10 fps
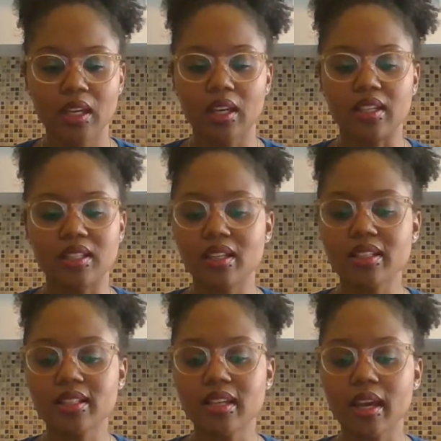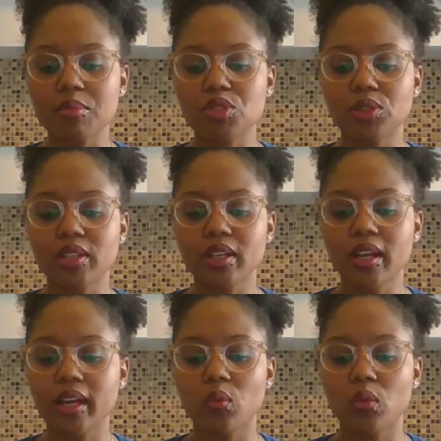A dozen times during the
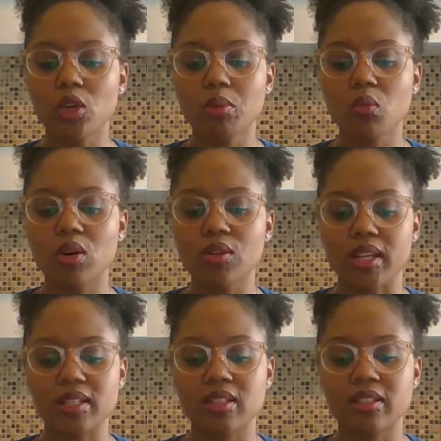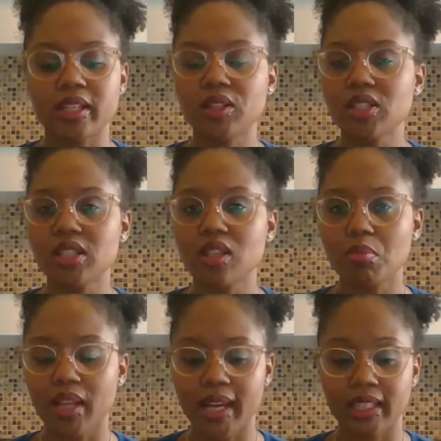night, Wilbur woke and stared into the
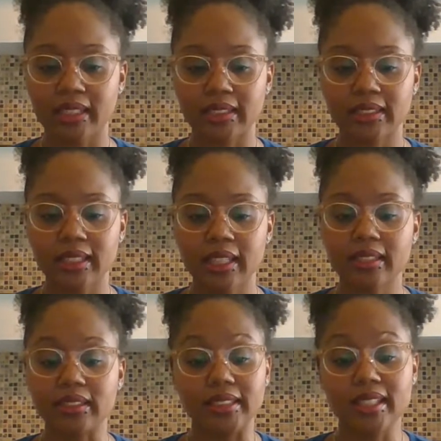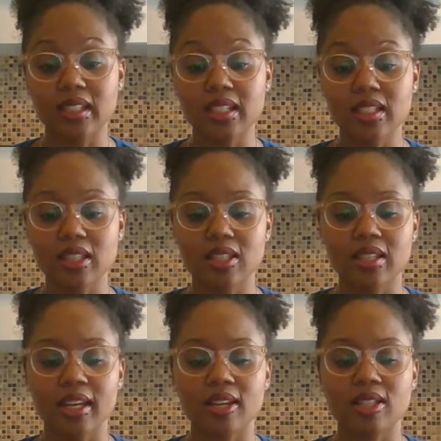blackness, listening to the
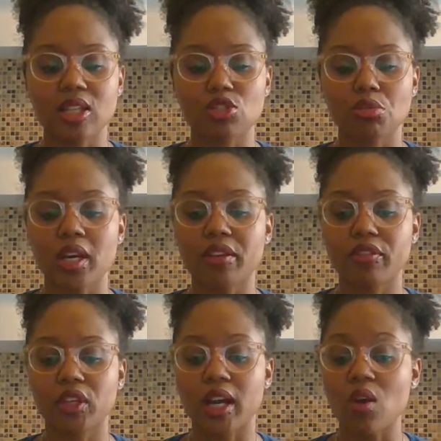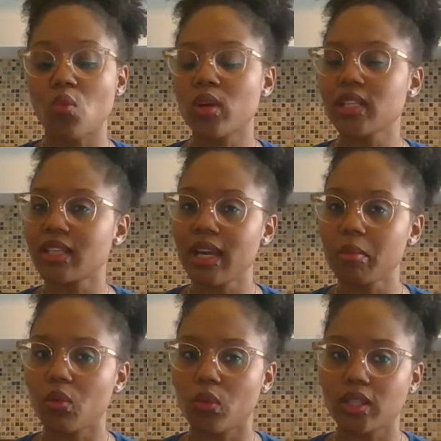sounds and trying to figure out what time
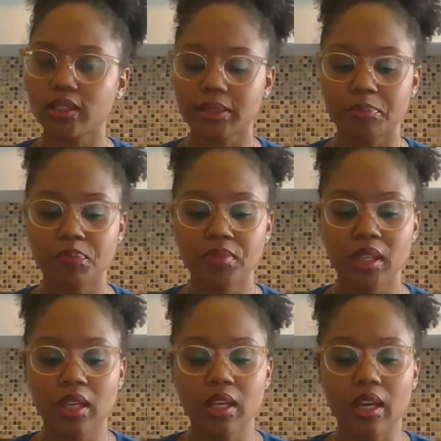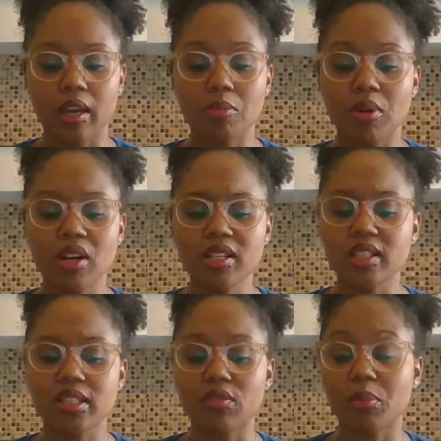it was. A barn is
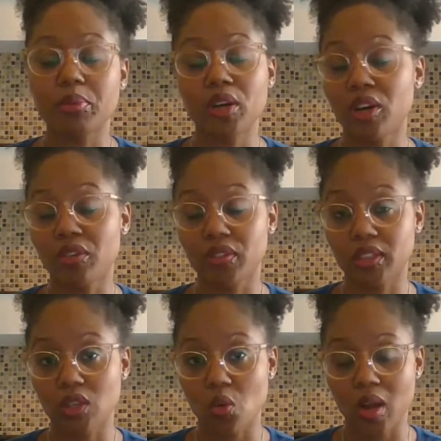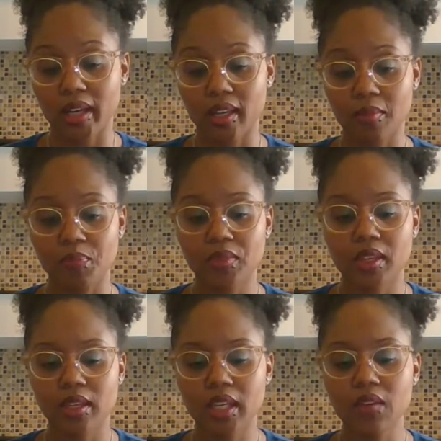never perfectly quiet.
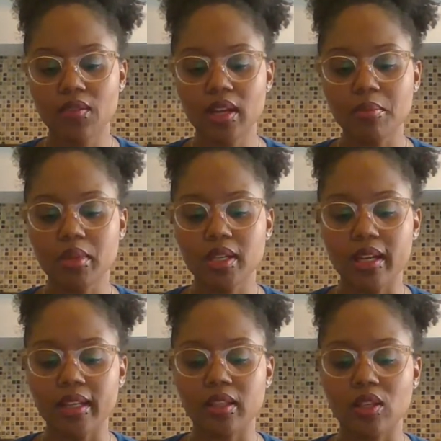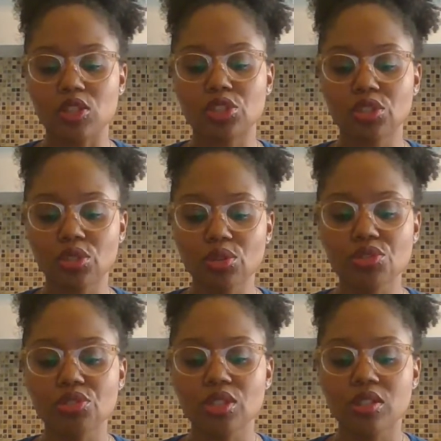Even at midnight, there's
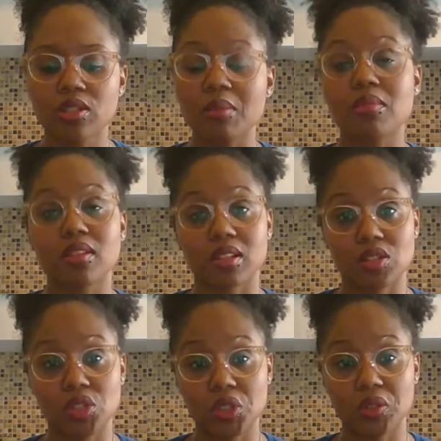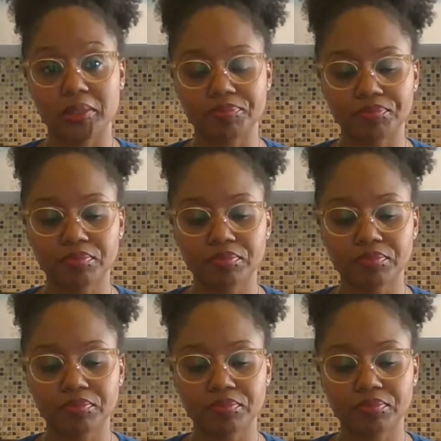usually something stirring.